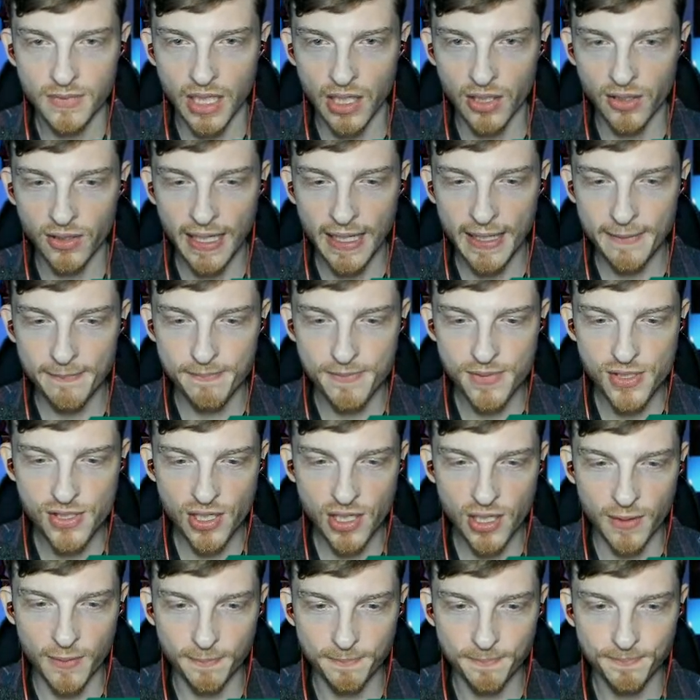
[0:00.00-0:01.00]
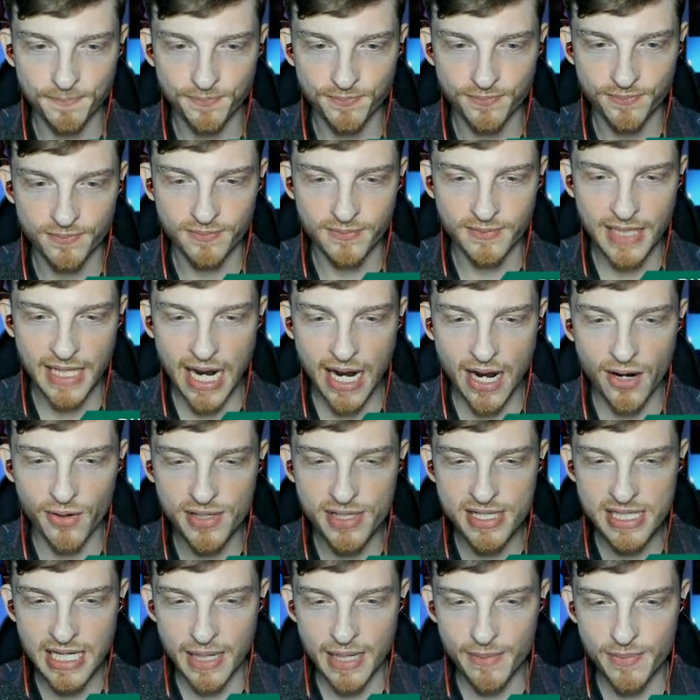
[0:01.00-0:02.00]
All right, so now
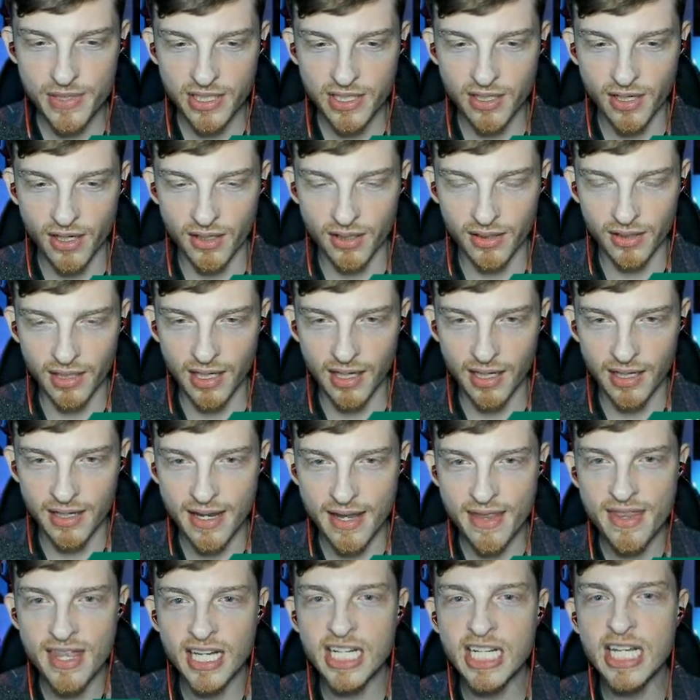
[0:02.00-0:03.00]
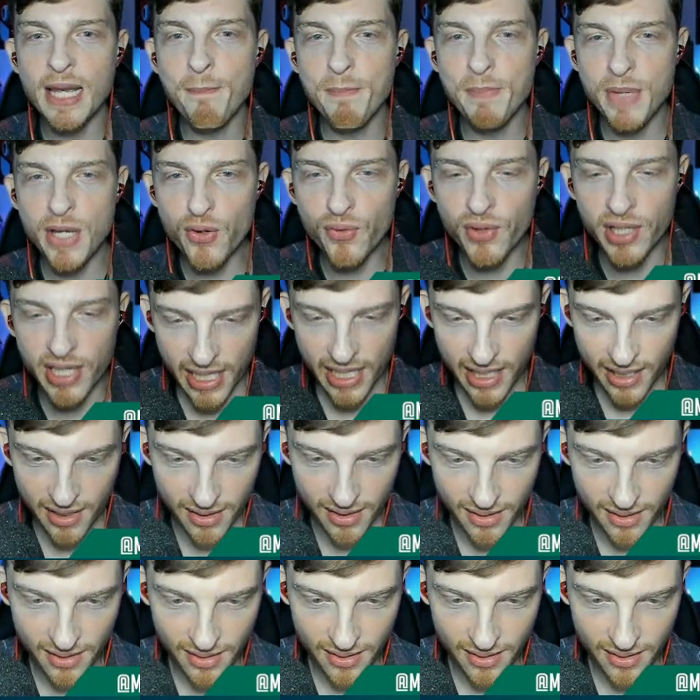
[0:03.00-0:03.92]
it's time to call on the community.